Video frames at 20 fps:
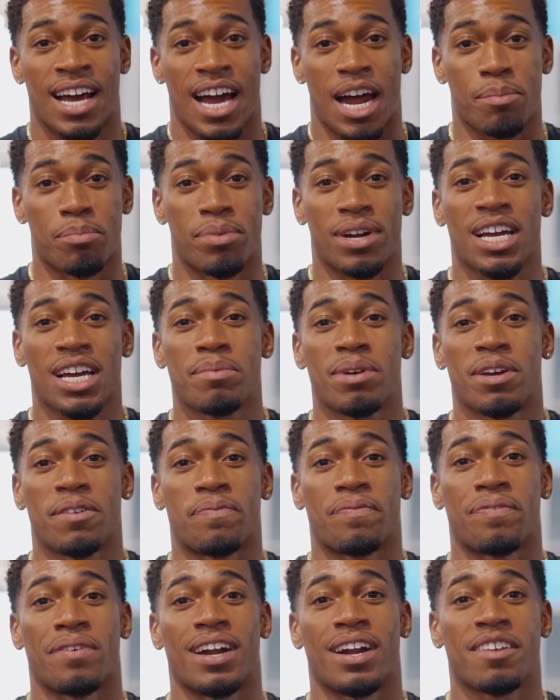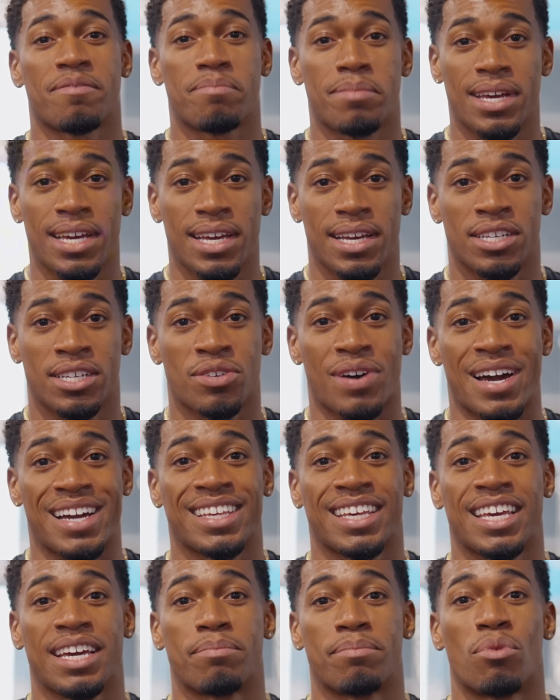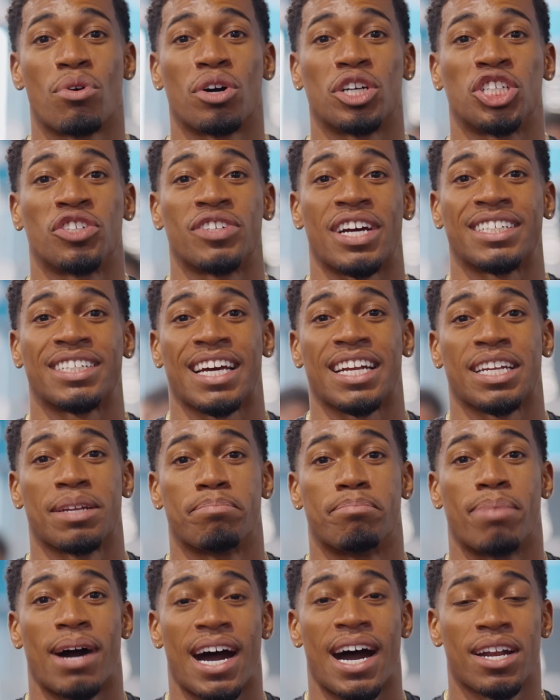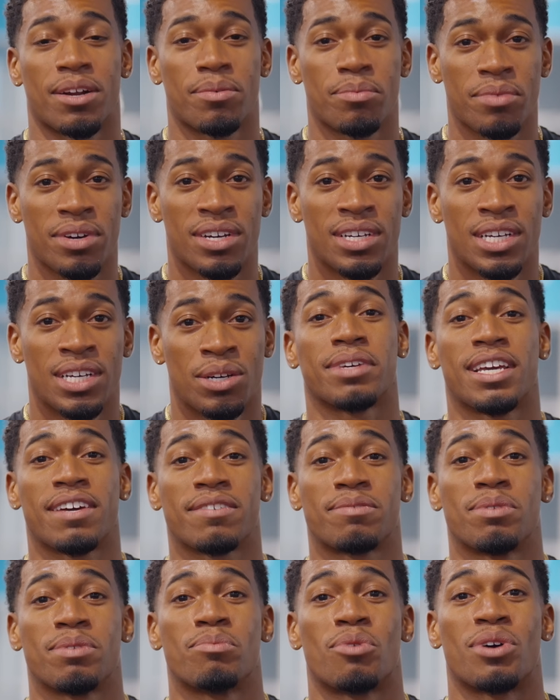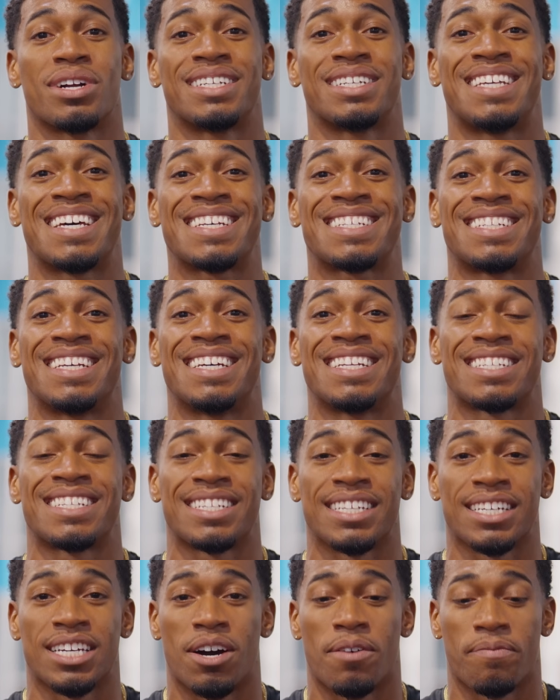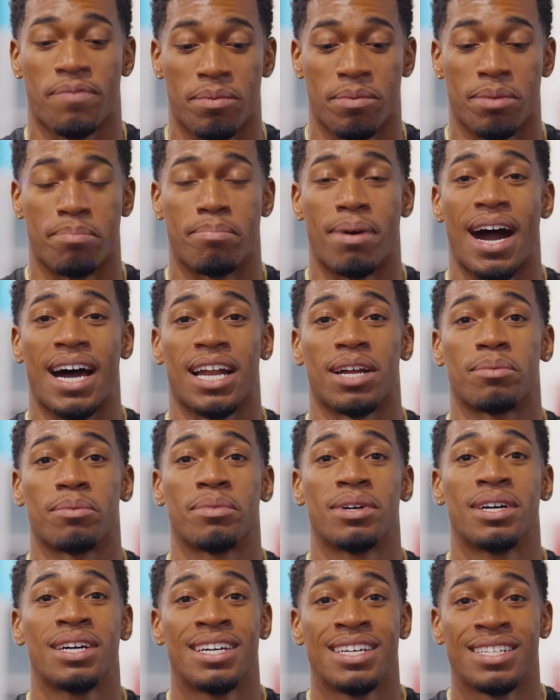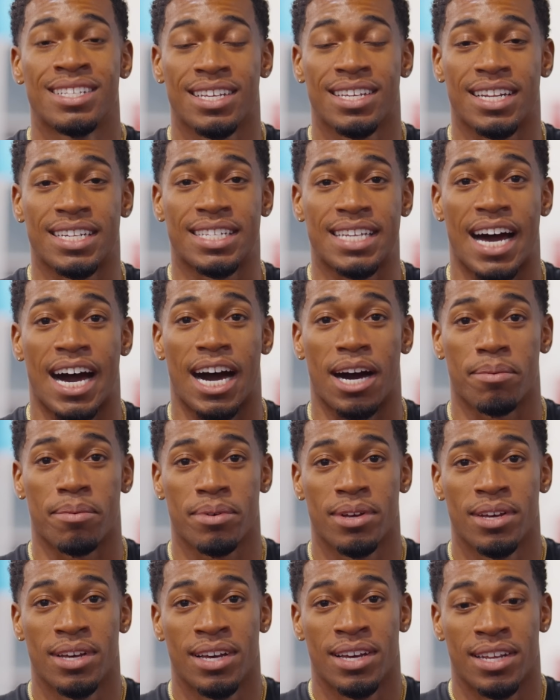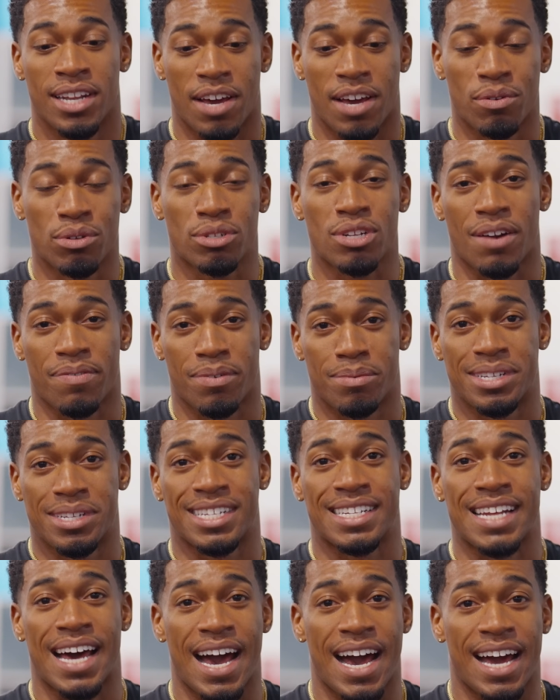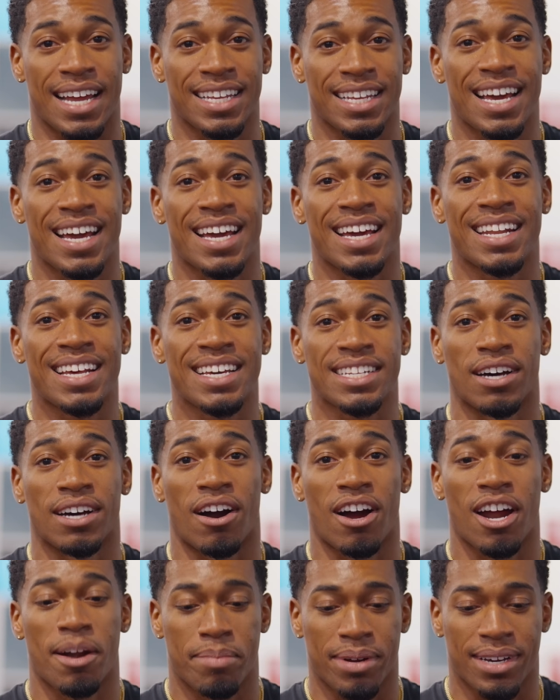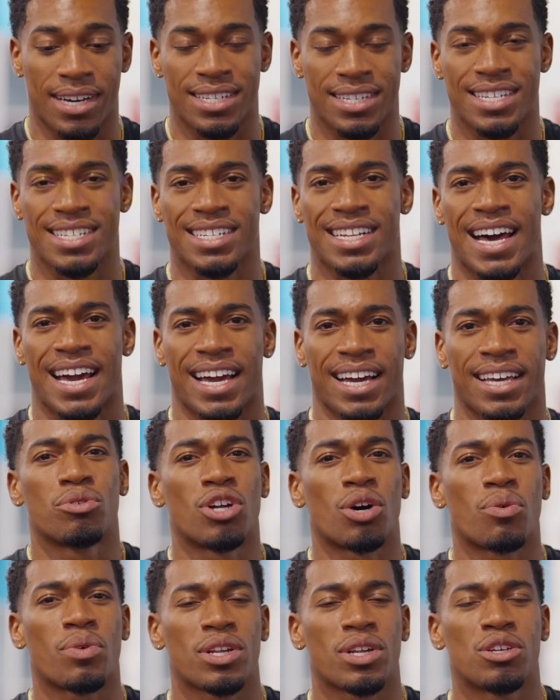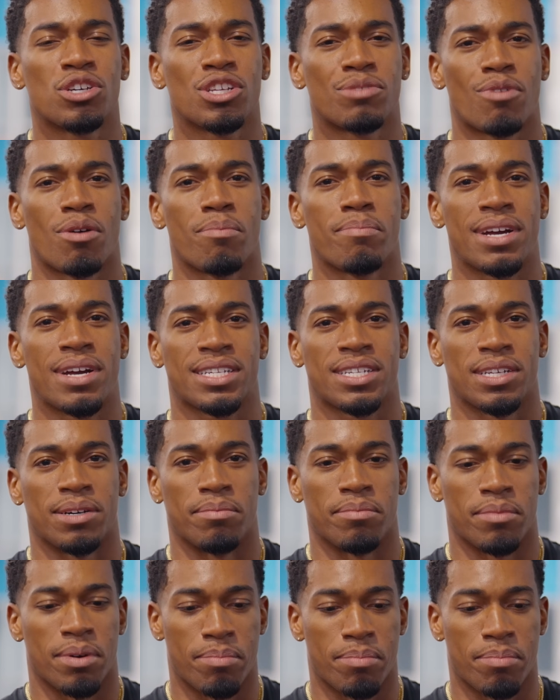I bring them in front of me so I can get more stretch at the bottom. It gives me more distance to come from the bottom to the top. Now, if you start from the side, yeah, it is hard because it's like you don't want to use momentum.